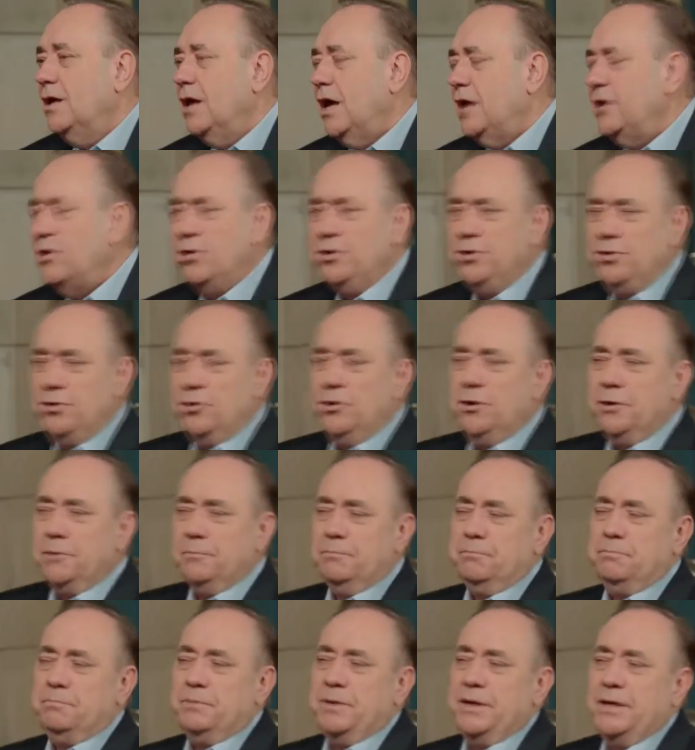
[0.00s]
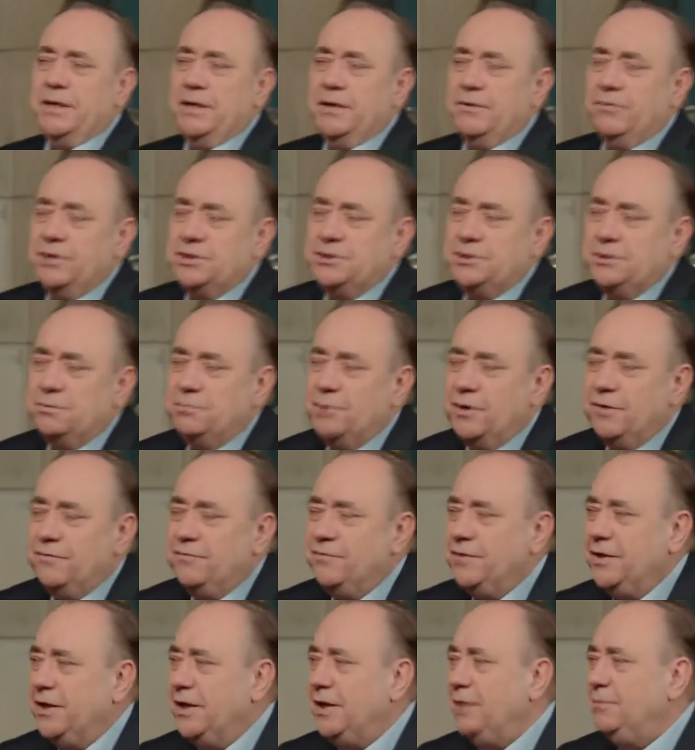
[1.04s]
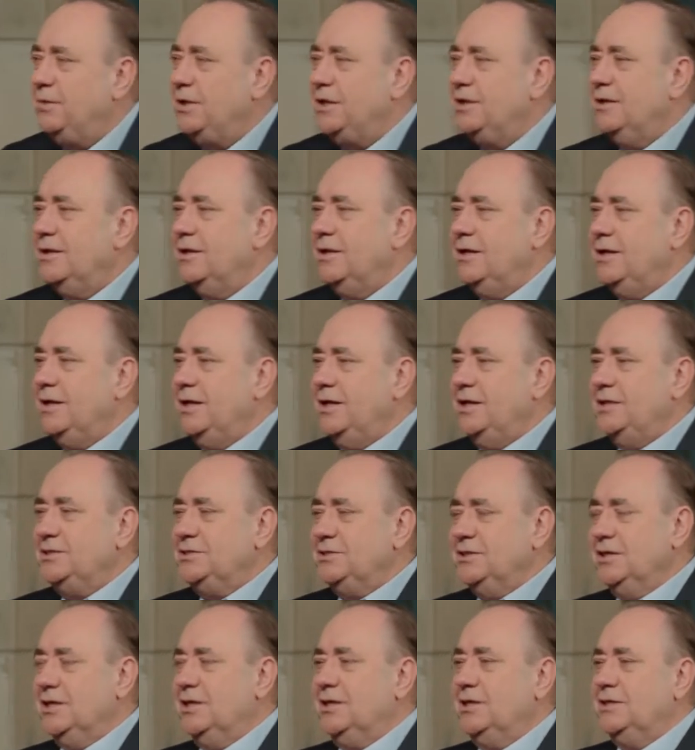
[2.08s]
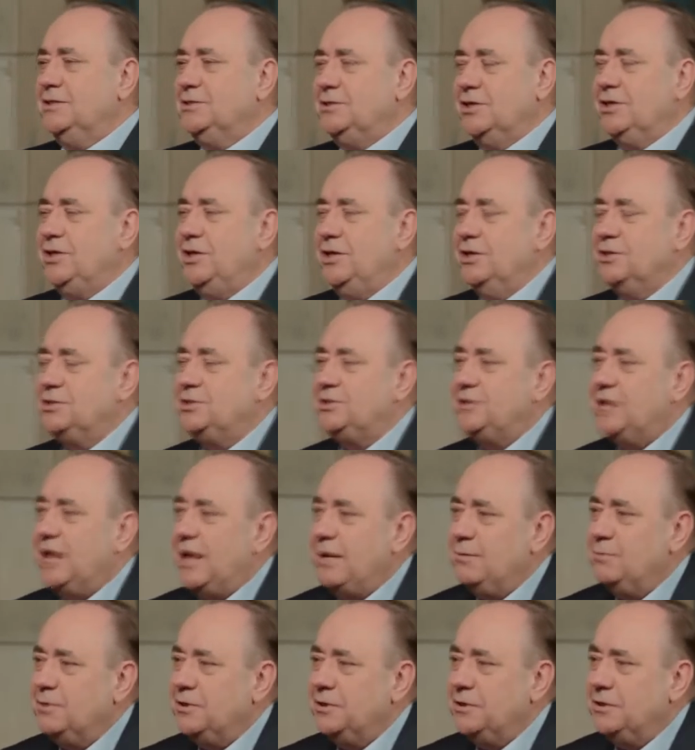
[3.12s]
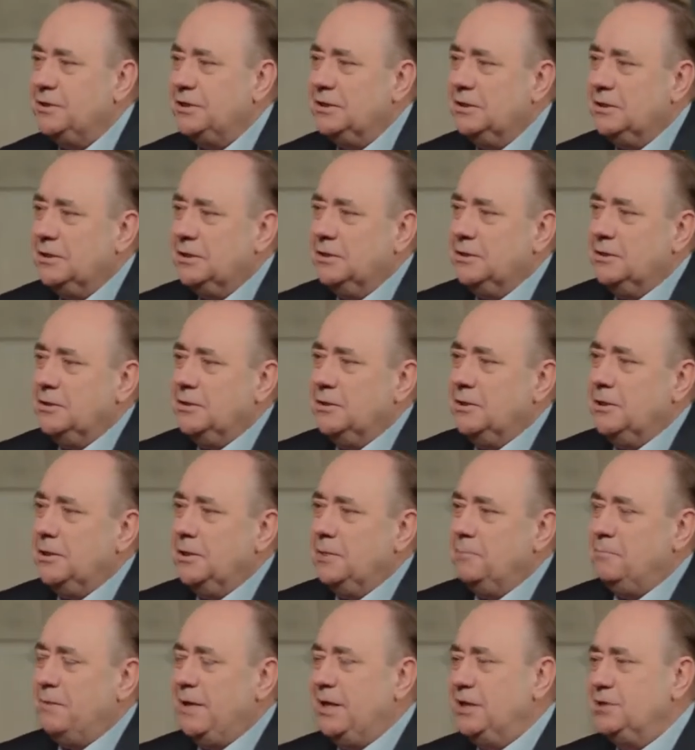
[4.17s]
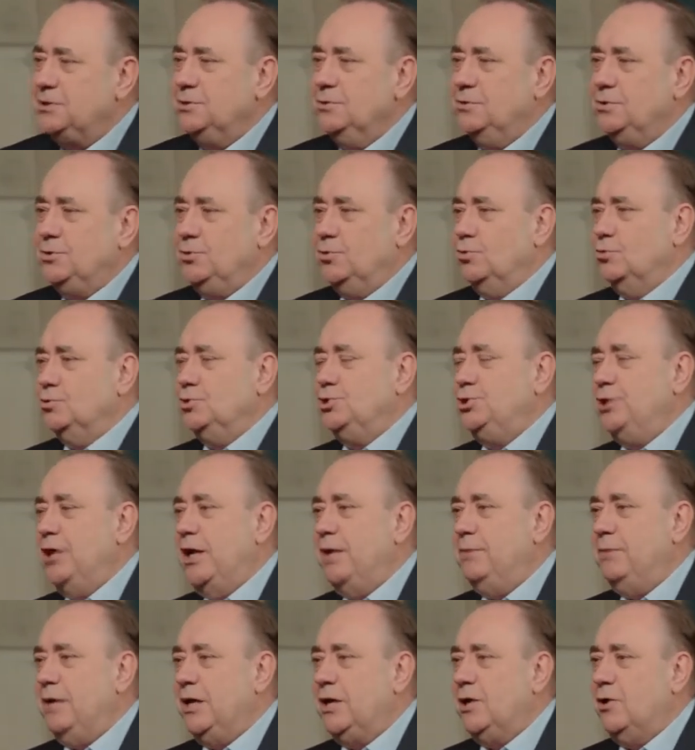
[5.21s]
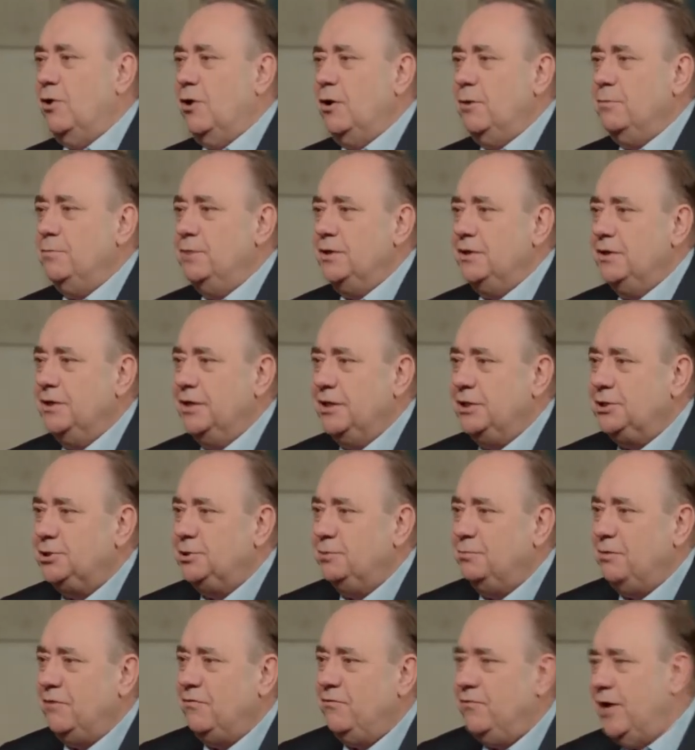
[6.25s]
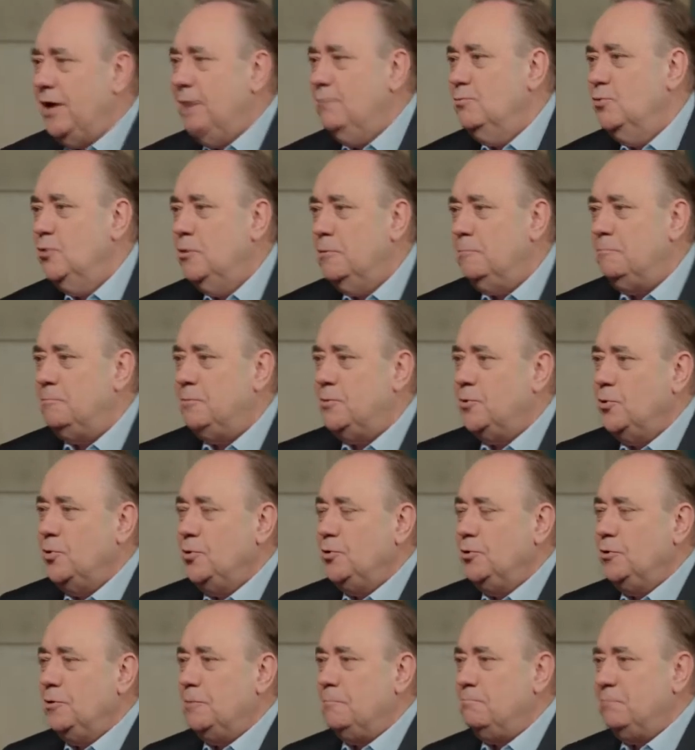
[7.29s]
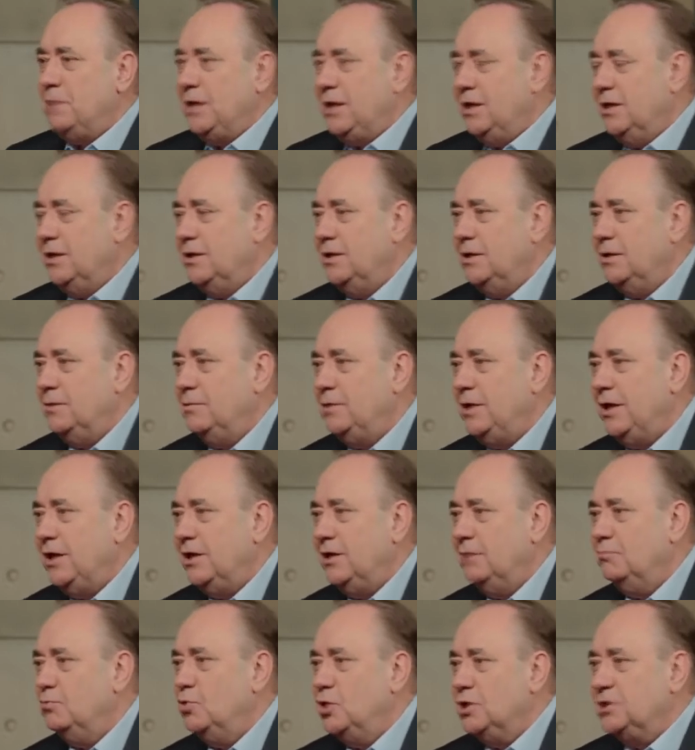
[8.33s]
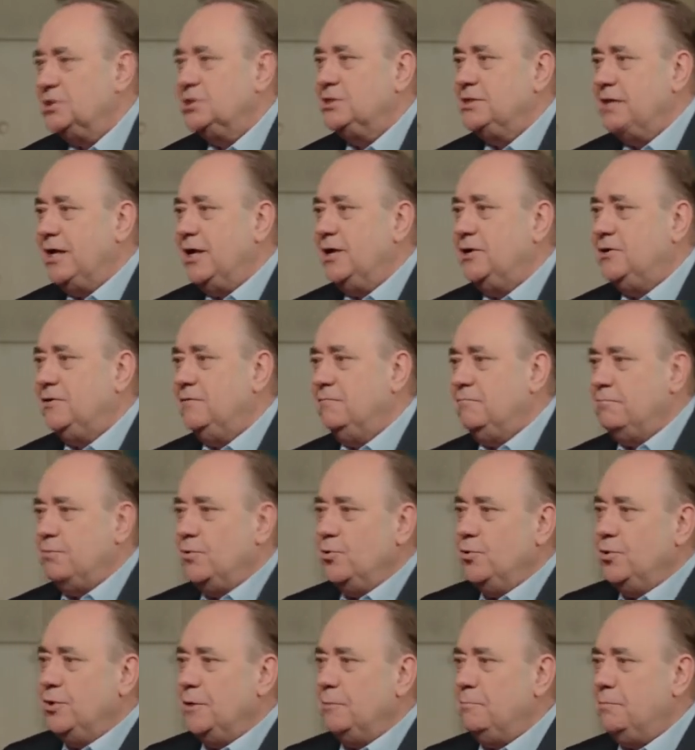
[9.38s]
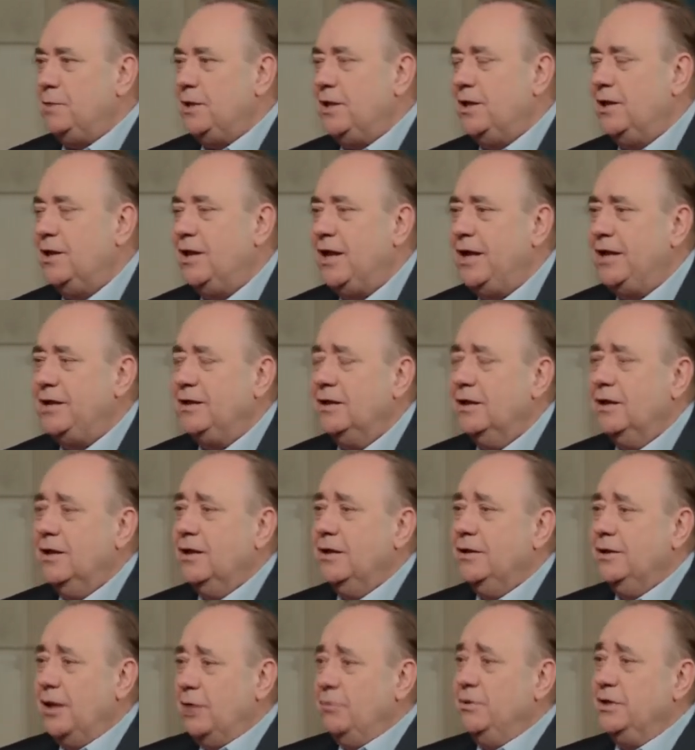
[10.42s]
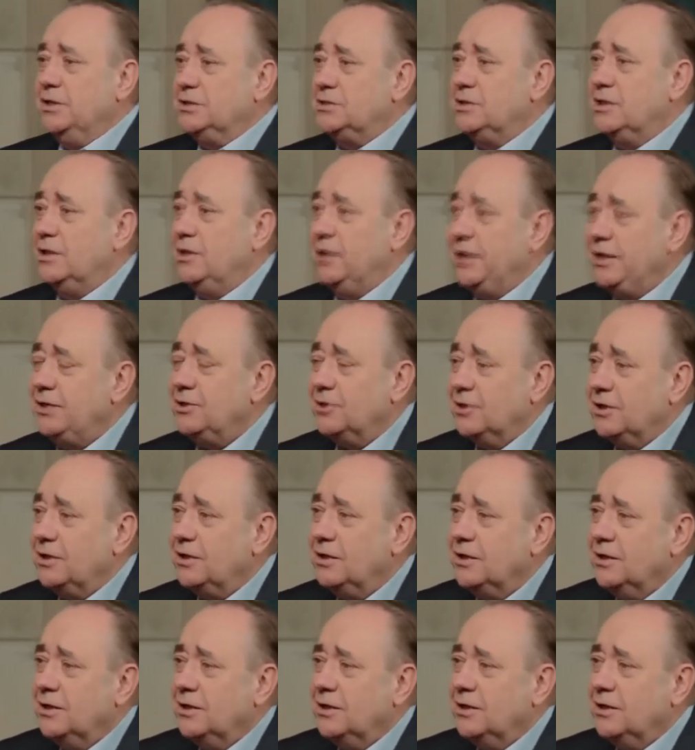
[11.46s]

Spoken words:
And on Europe, Richard Murphy, I mean, isn't Sir Keir Starmer the person who told Jeremy Corbyn that he should be far more pro-European and take a more assertive pro-European line? Now he's leader.